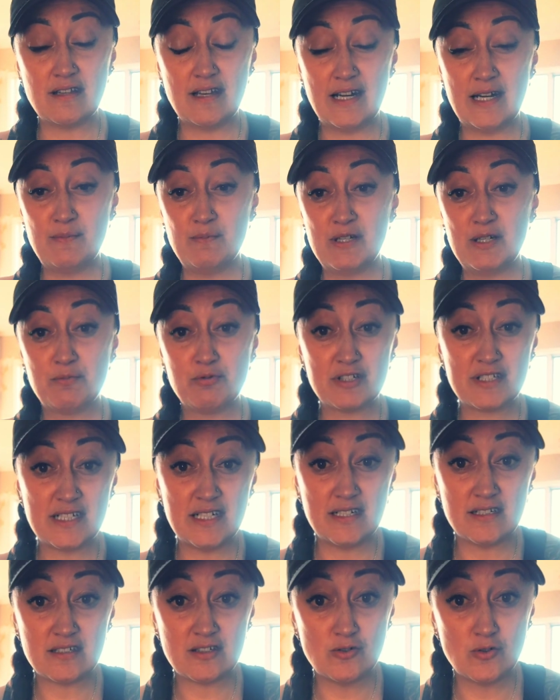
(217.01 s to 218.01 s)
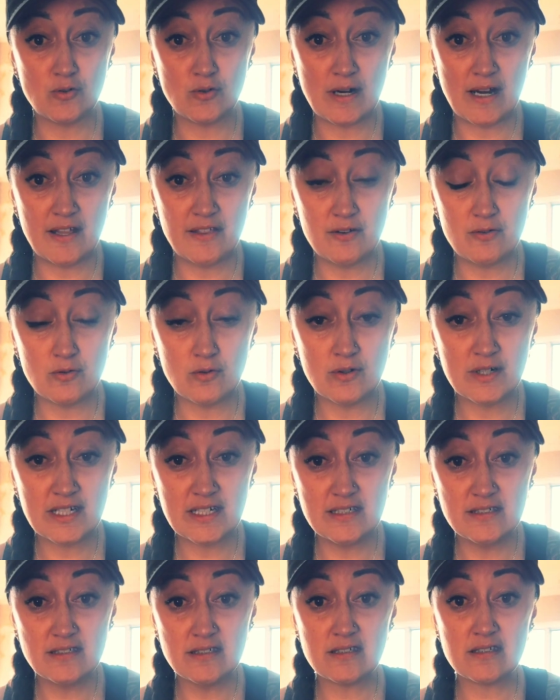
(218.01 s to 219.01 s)
it protects your other
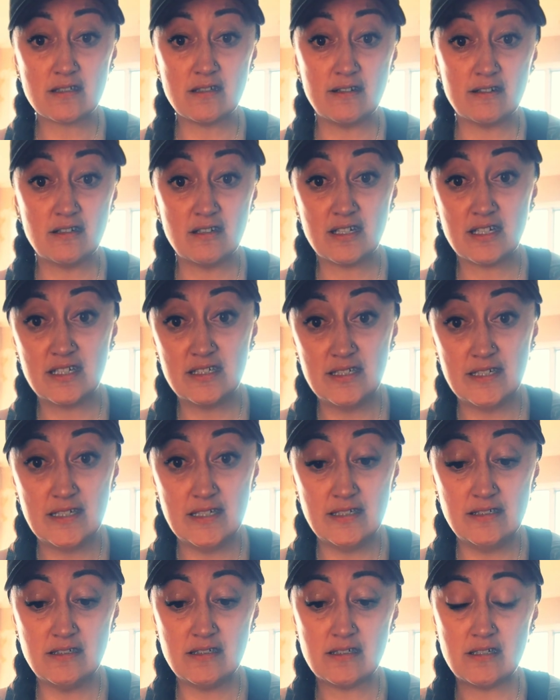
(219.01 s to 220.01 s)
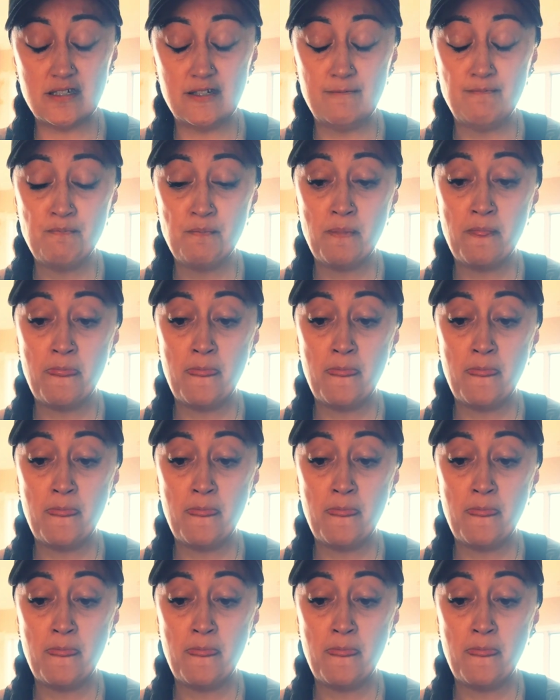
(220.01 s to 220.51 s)
organs like your kidneys, and